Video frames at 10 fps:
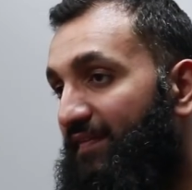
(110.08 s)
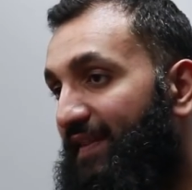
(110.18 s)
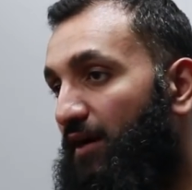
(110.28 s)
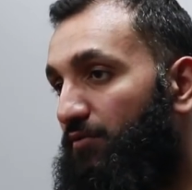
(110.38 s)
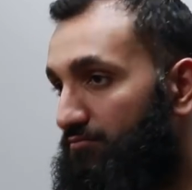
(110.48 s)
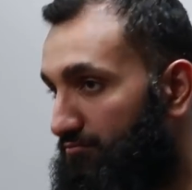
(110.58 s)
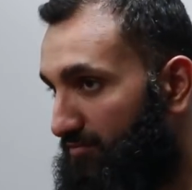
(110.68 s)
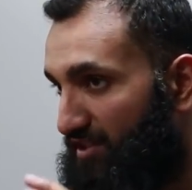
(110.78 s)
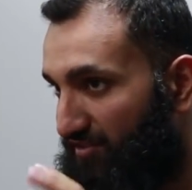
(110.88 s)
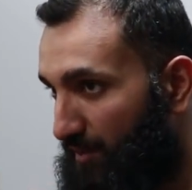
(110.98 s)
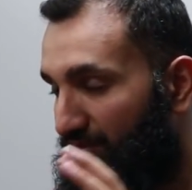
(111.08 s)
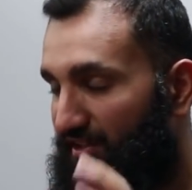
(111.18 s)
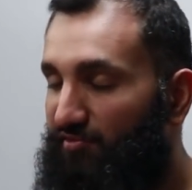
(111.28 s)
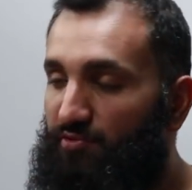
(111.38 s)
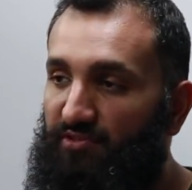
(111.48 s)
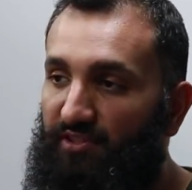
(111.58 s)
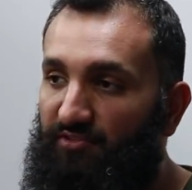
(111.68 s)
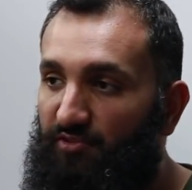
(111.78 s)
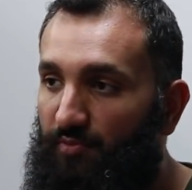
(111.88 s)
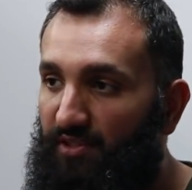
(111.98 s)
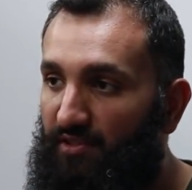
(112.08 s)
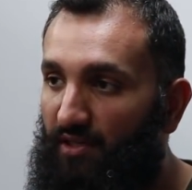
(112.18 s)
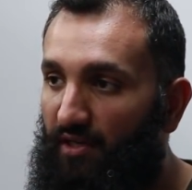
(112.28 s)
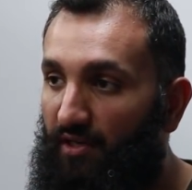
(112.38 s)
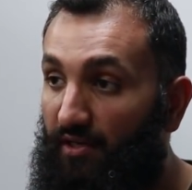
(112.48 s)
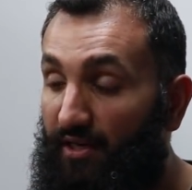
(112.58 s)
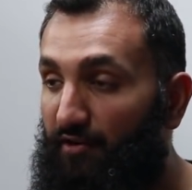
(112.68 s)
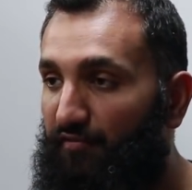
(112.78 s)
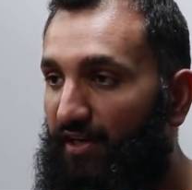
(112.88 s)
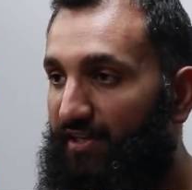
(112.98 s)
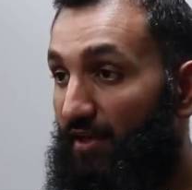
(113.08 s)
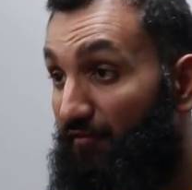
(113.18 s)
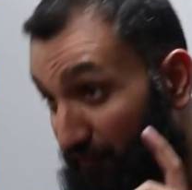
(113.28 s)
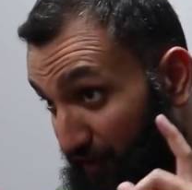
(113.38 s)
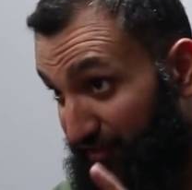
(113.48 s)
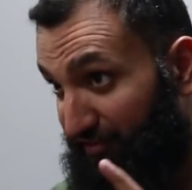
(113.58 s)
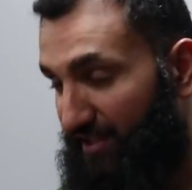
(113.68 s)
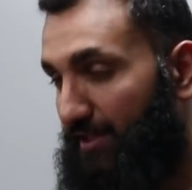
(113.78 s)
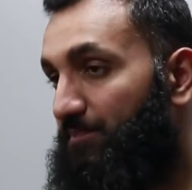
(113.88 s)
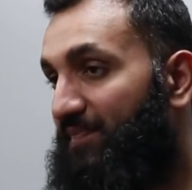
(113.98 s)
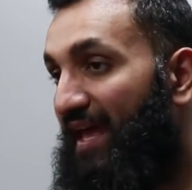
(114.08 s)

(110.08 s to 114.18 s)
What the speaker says: Now, there's some things which need to be clarified here. Firstly,